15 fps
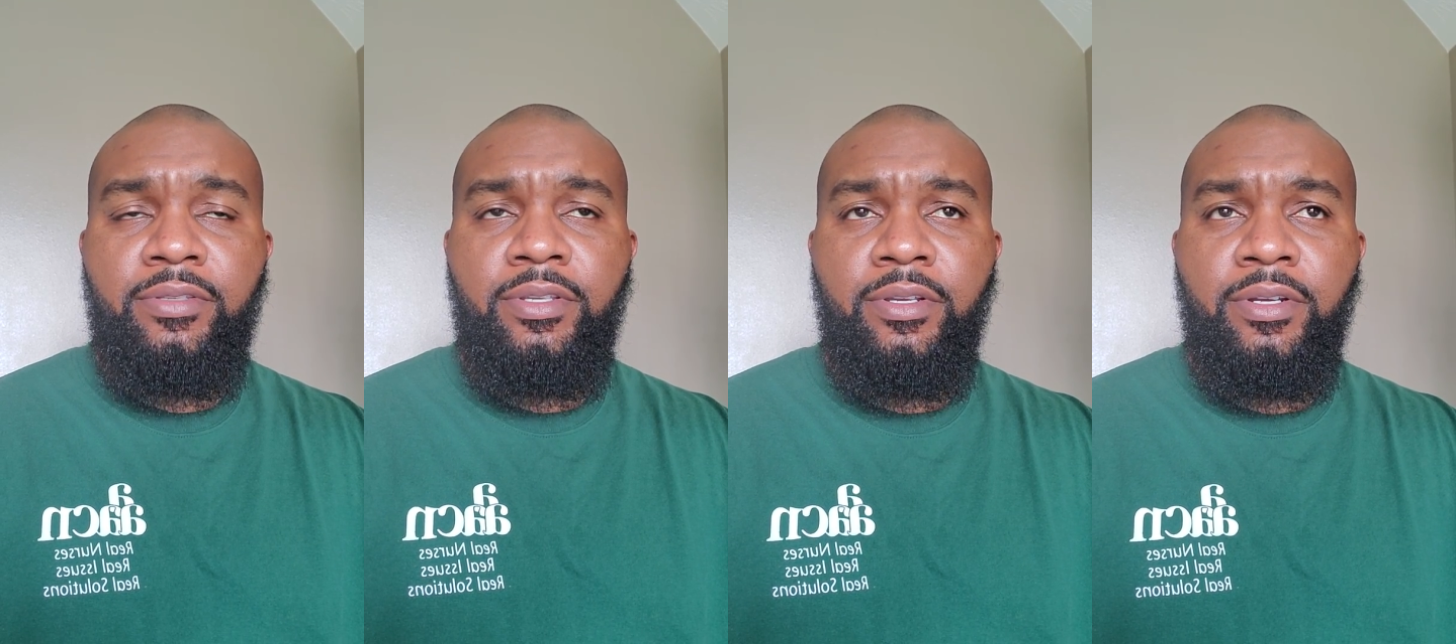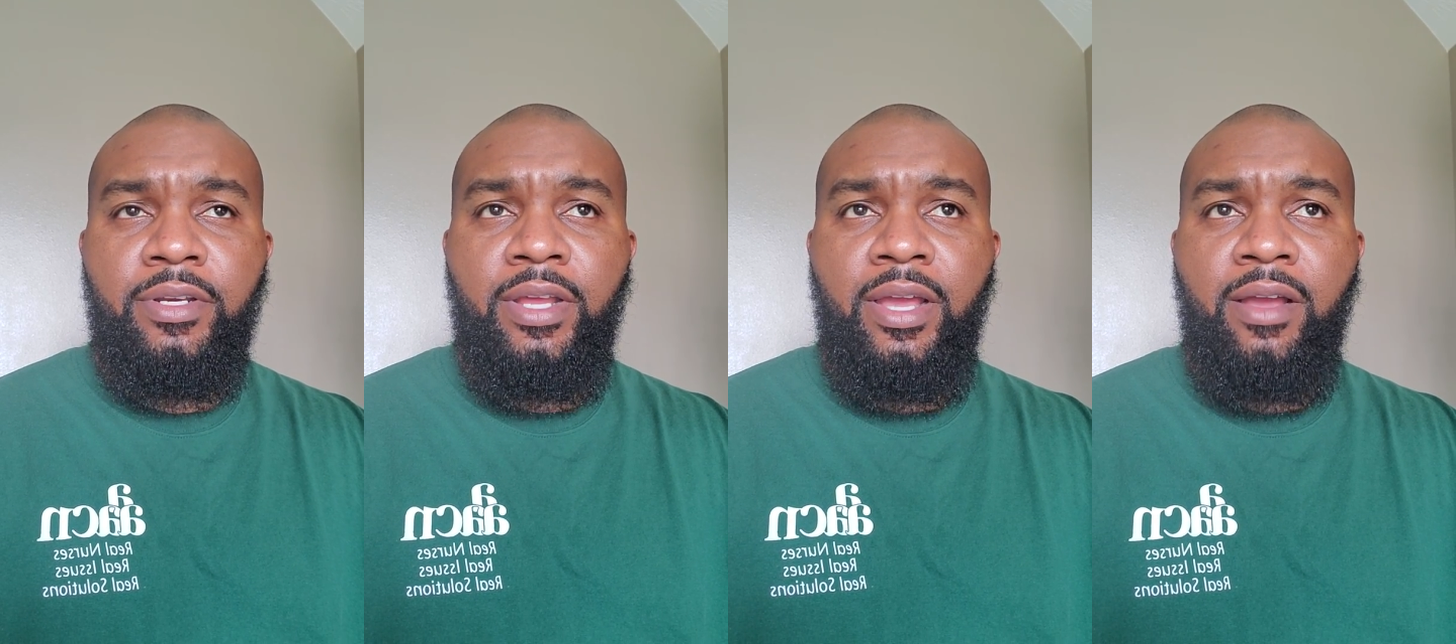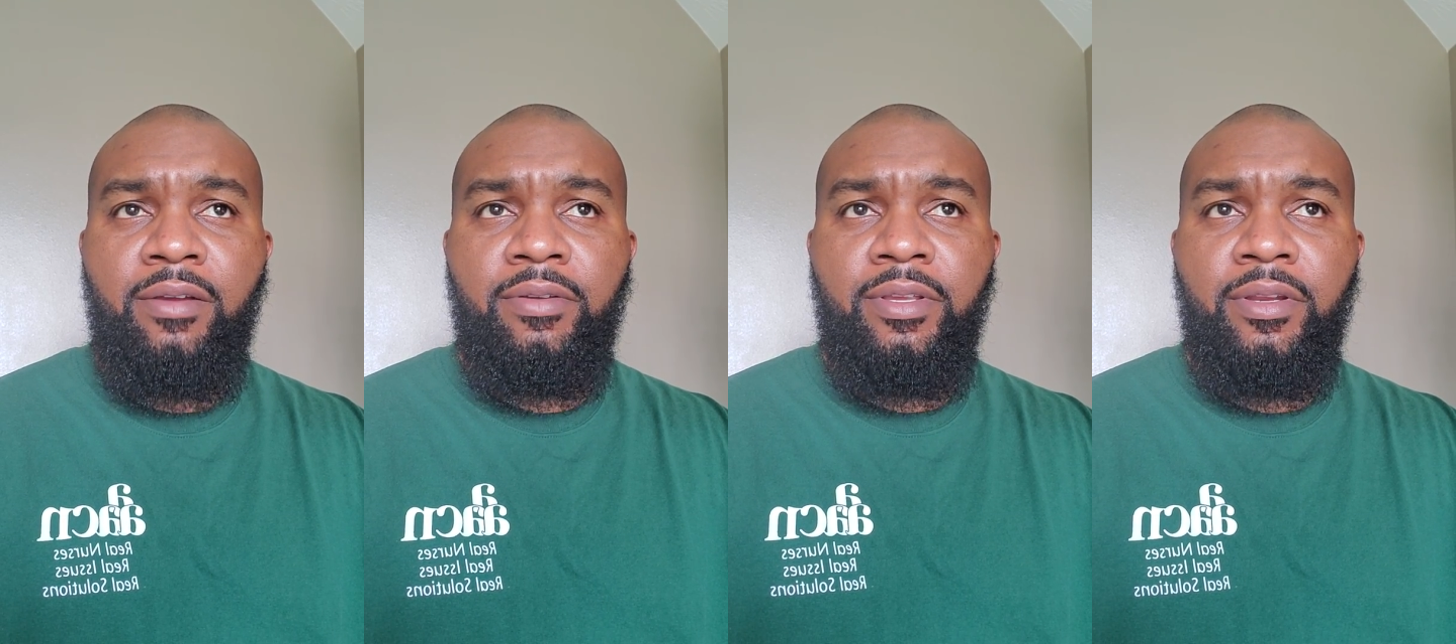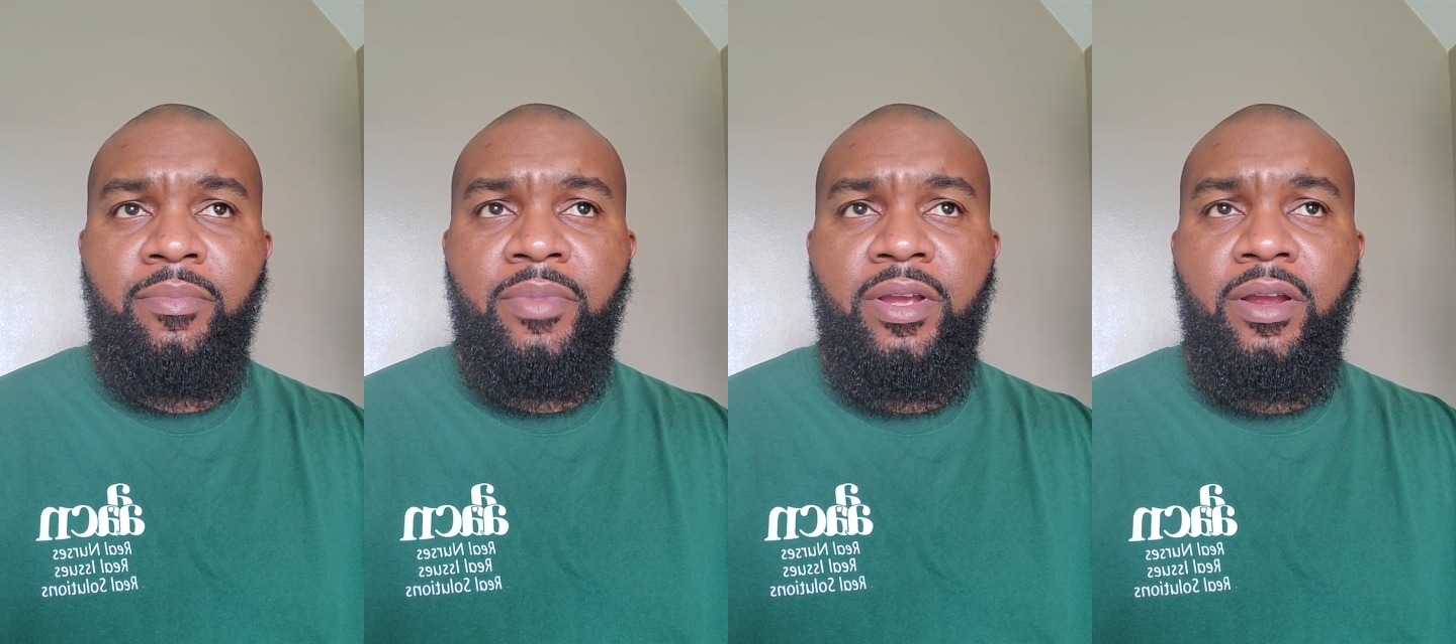here now in
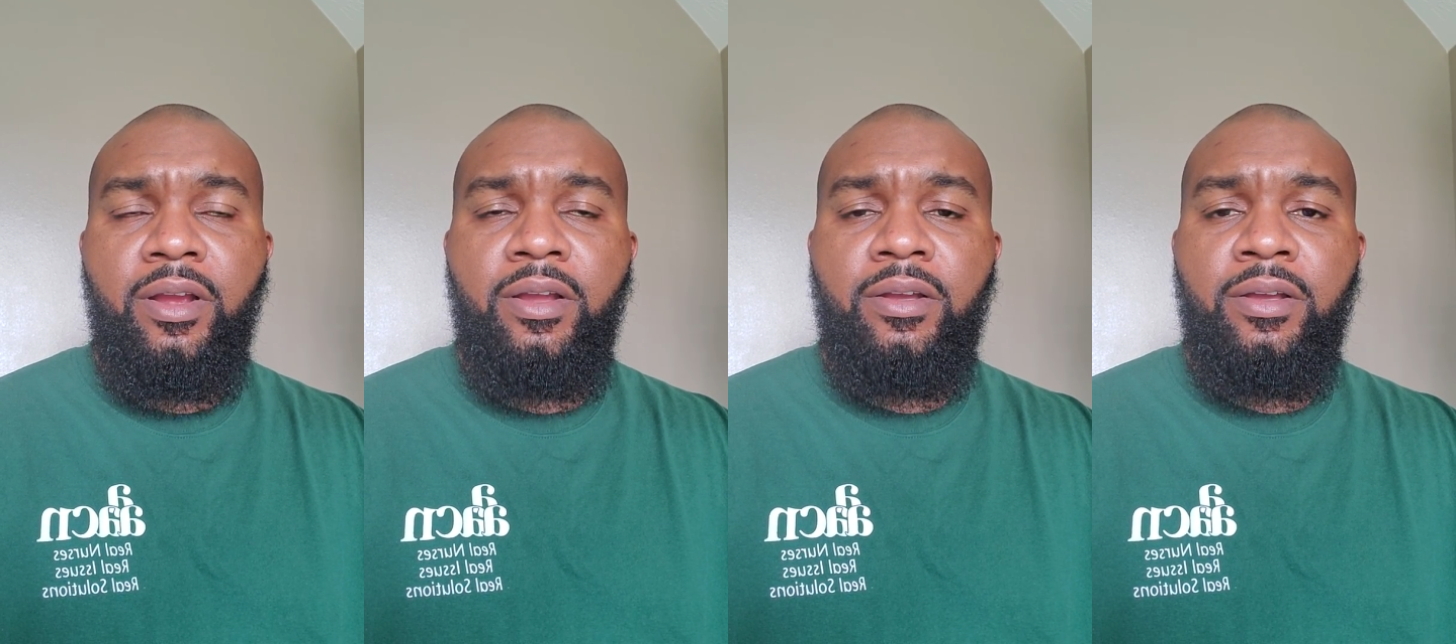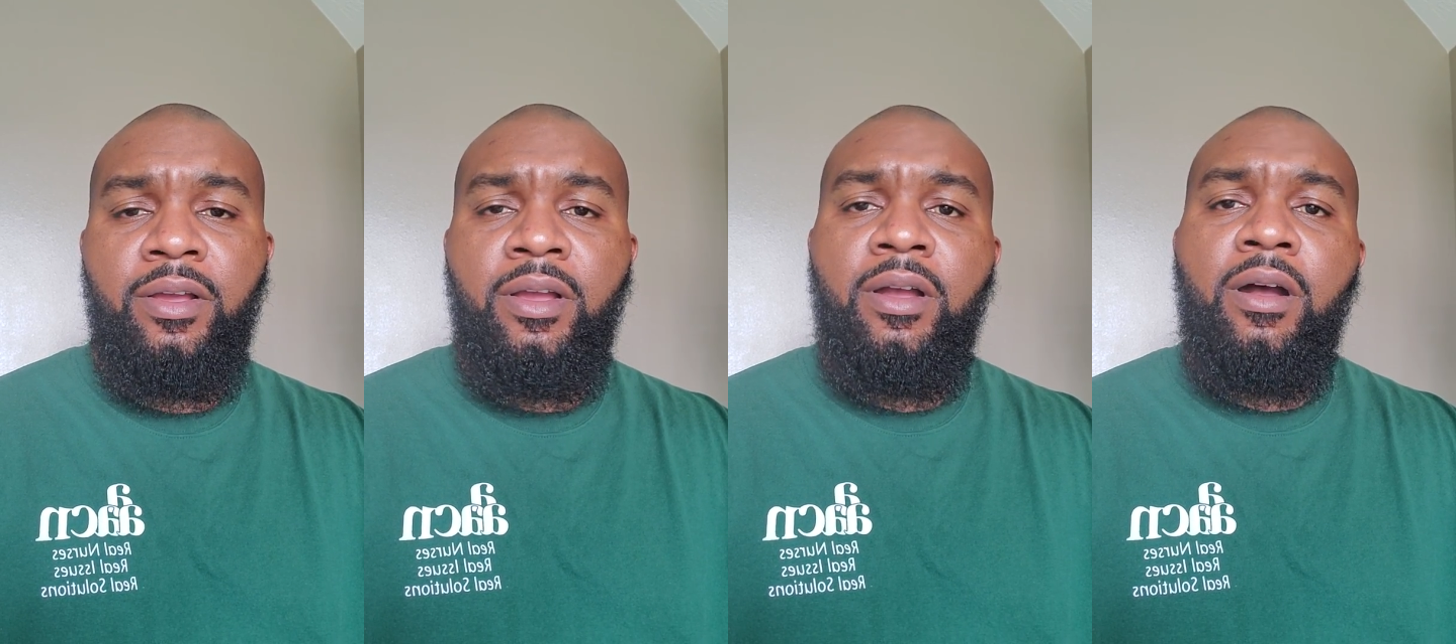America.